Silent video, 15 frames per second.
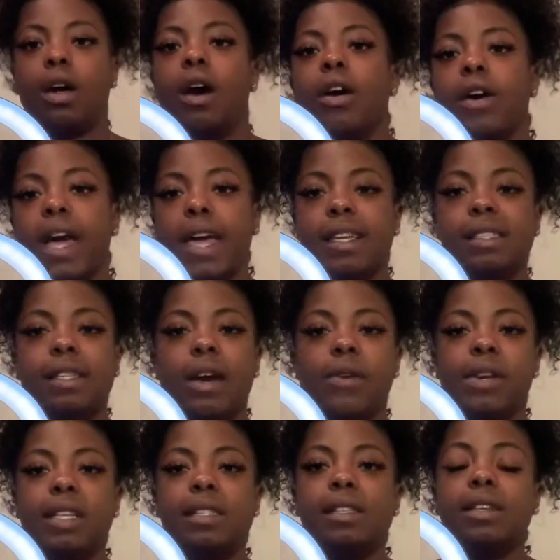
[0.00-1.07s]
Okay, so
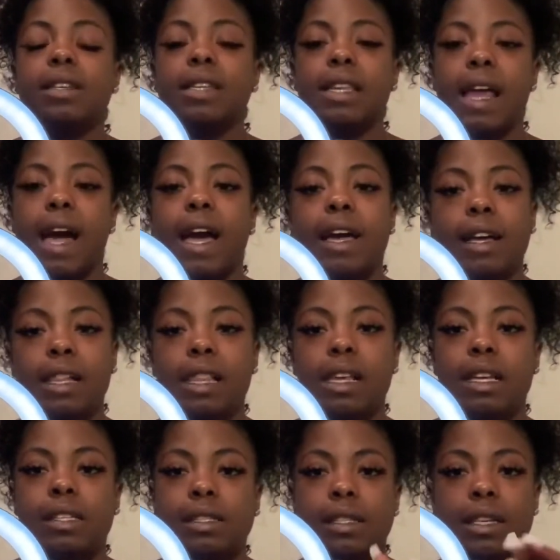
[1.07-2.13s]
it took 9
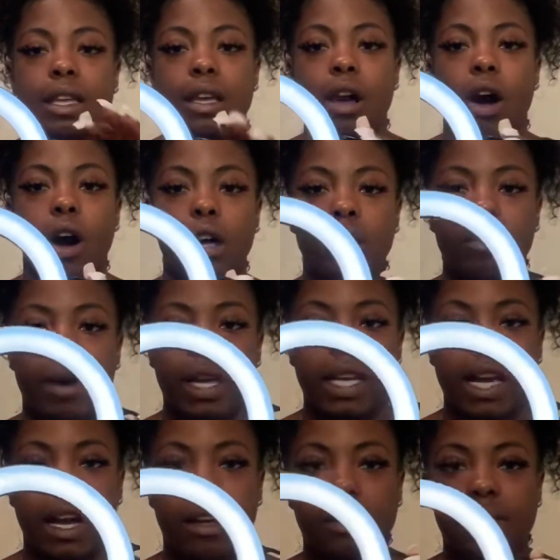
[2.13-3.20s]
clicks to get all the way
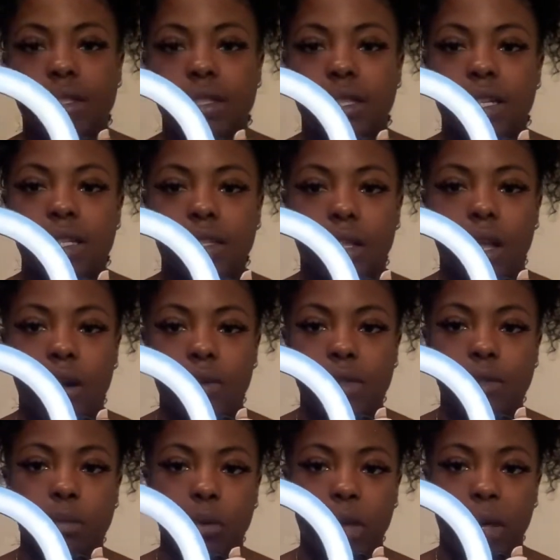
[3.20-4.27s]
down to this
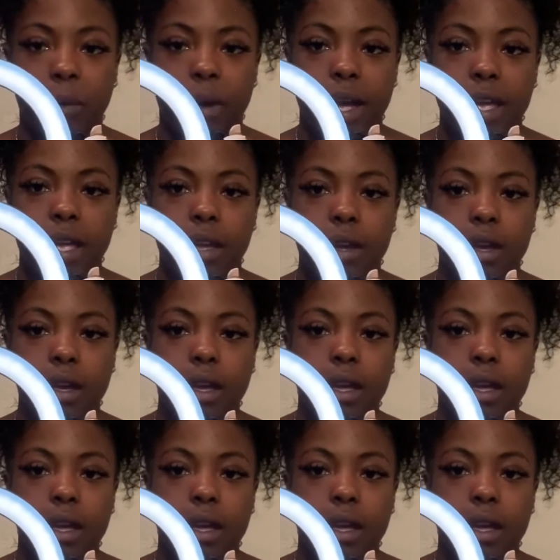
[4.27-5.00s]
lowest point right here.